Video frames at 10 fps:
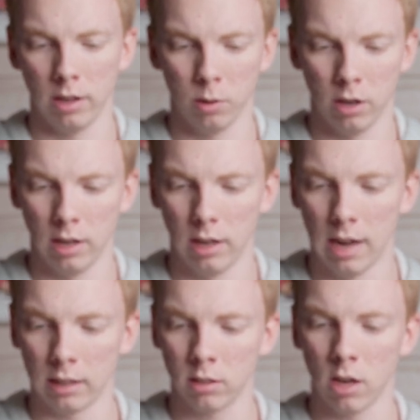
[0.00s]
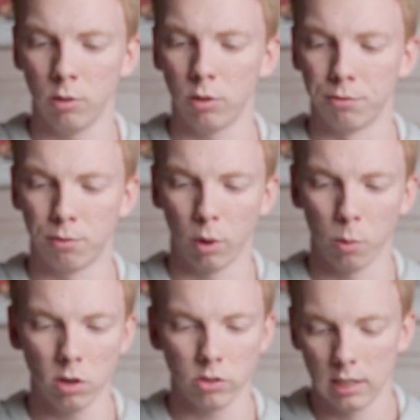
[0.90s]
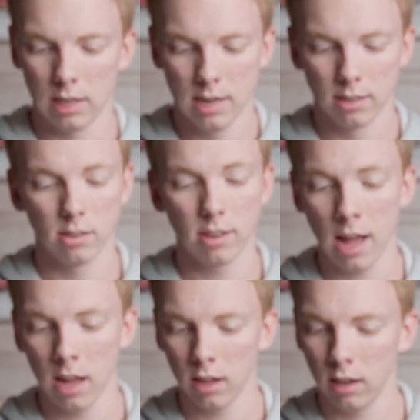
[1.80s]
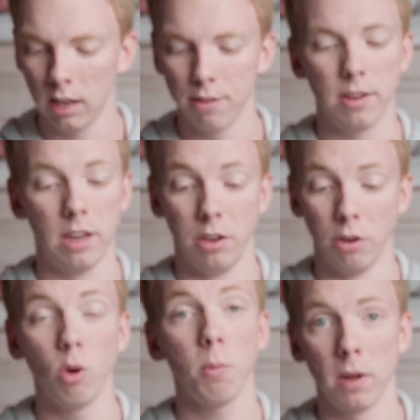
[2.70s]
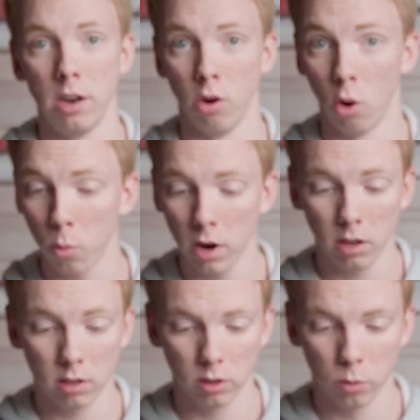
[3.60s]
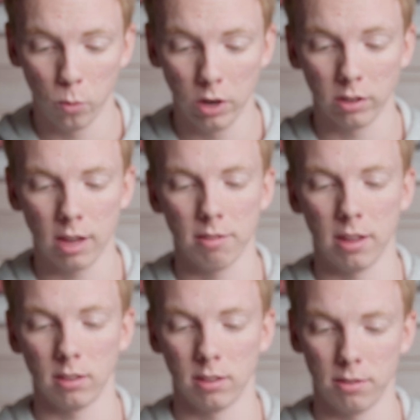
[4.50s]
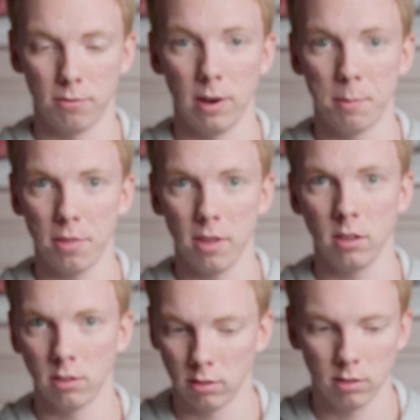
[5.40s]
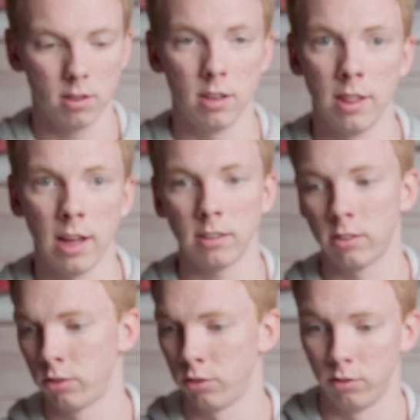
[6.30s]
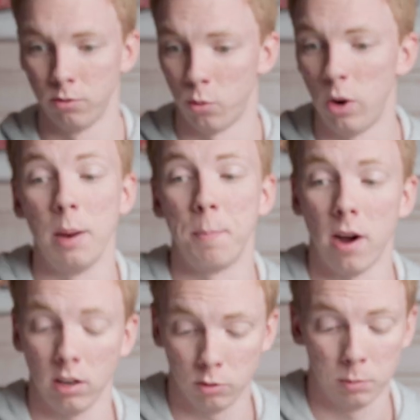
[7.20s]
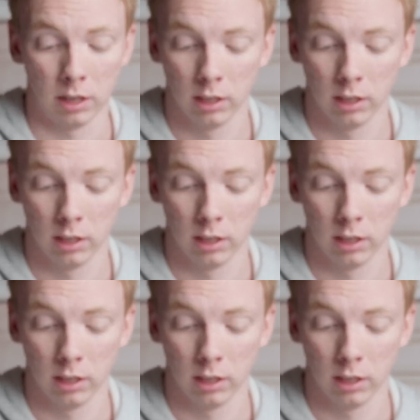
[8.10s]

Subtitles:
at 140 watts. It says I live in Europe and Norway. We don't have that flippy thing, and that really bugs me.